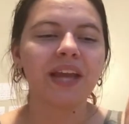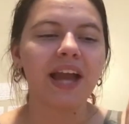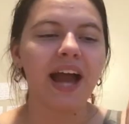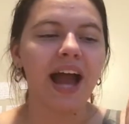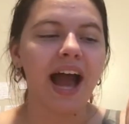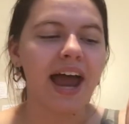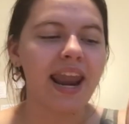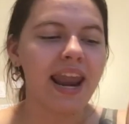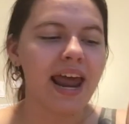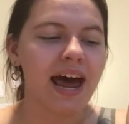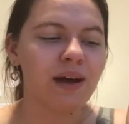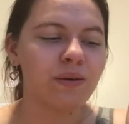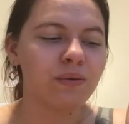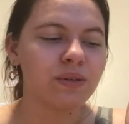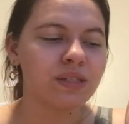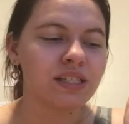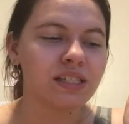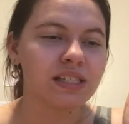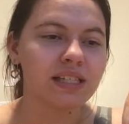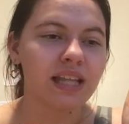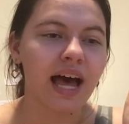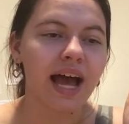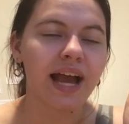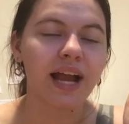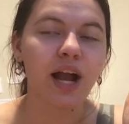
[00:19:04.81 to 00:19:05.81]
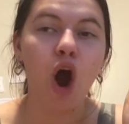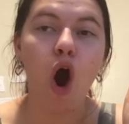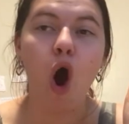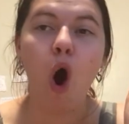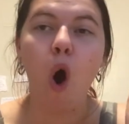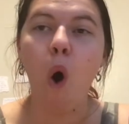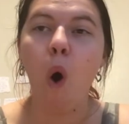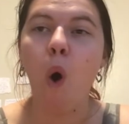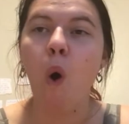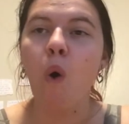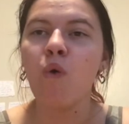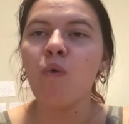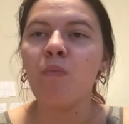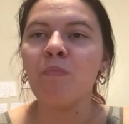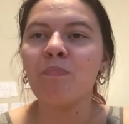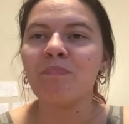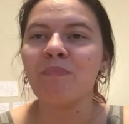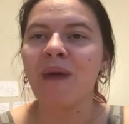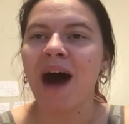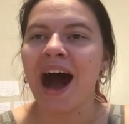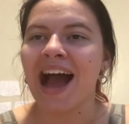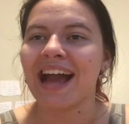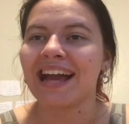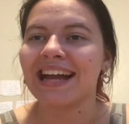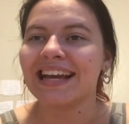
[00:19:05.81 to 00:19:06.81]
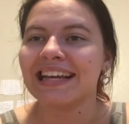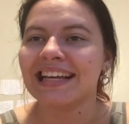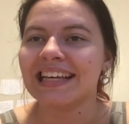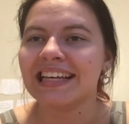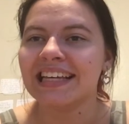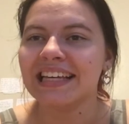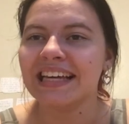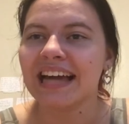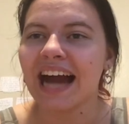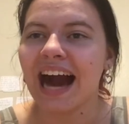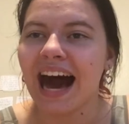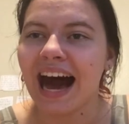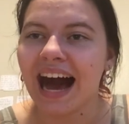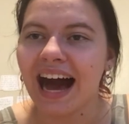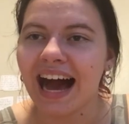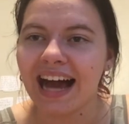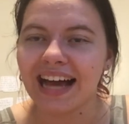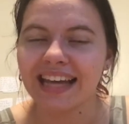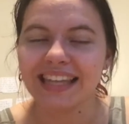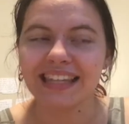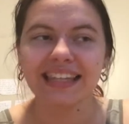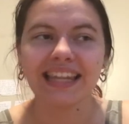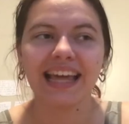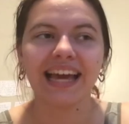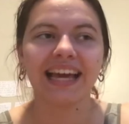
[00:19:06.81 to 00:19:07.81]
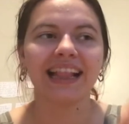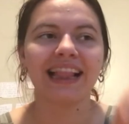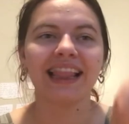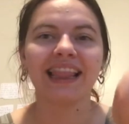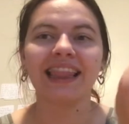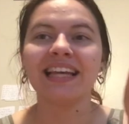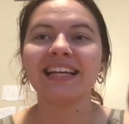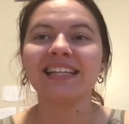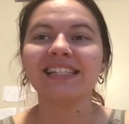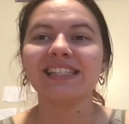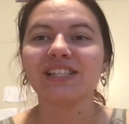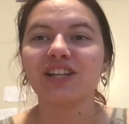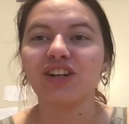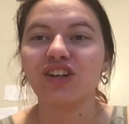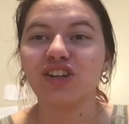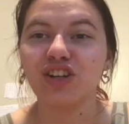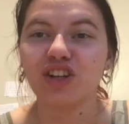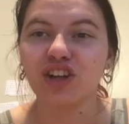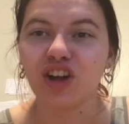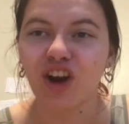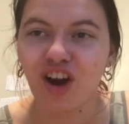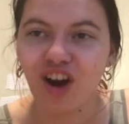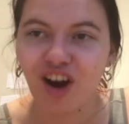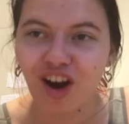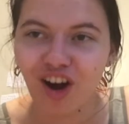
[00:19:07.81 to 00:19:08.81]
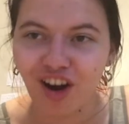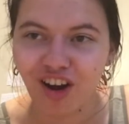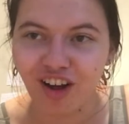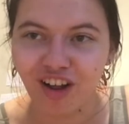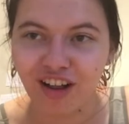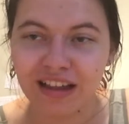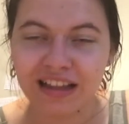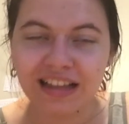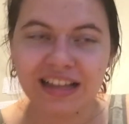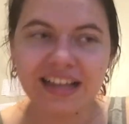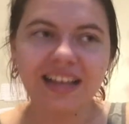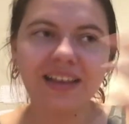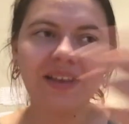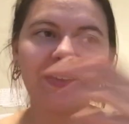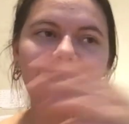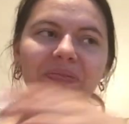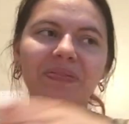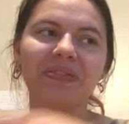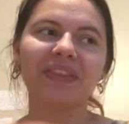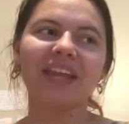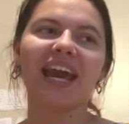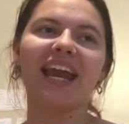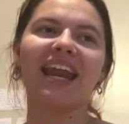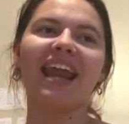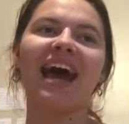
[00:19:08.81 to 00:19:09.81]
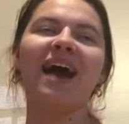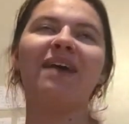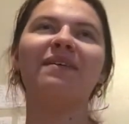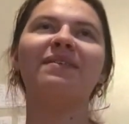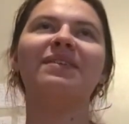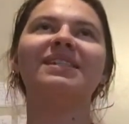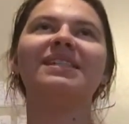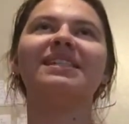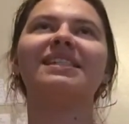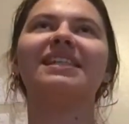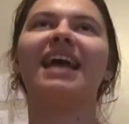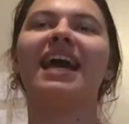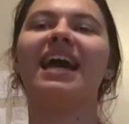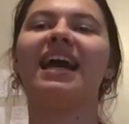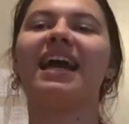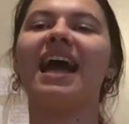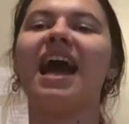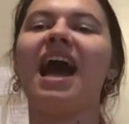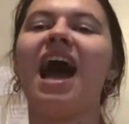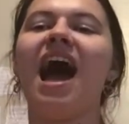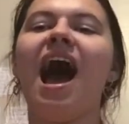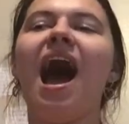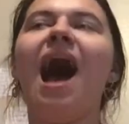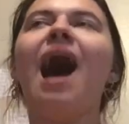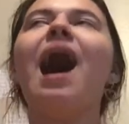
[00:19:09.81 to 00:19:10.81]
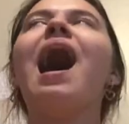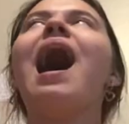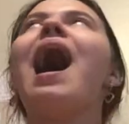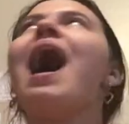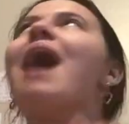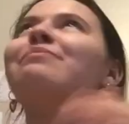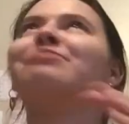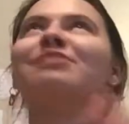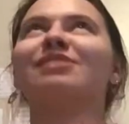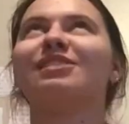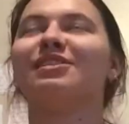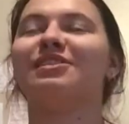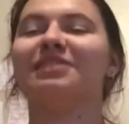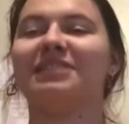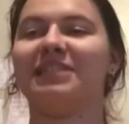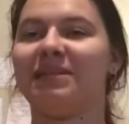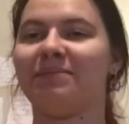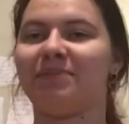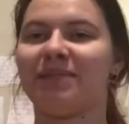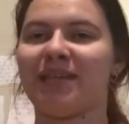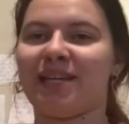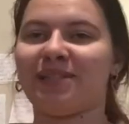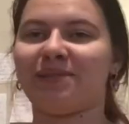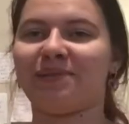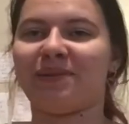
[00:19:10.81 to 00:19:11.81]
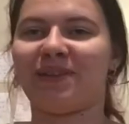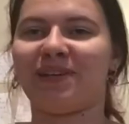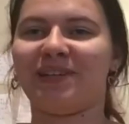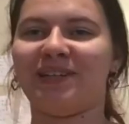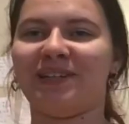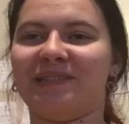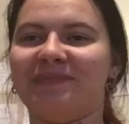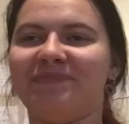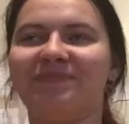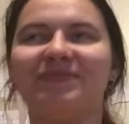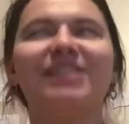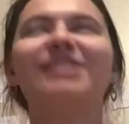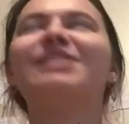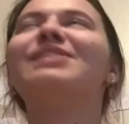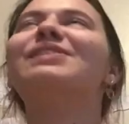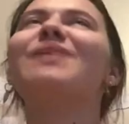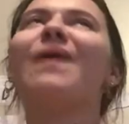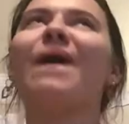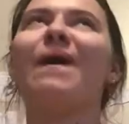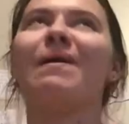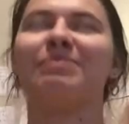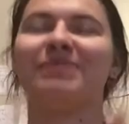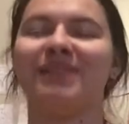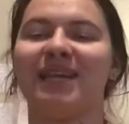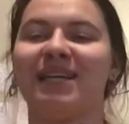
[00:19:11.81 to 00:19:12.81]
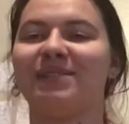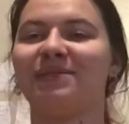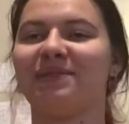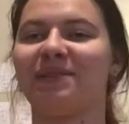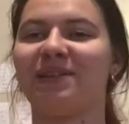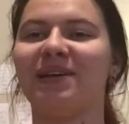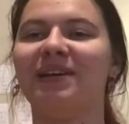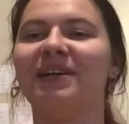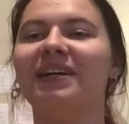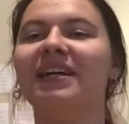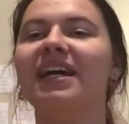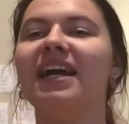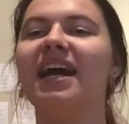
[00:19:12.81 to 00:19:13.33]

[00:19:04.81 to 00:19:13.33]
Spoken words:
And I was like, oh my god, like, this girl. And I was like absolutely obsessed with her. So obsessed with her.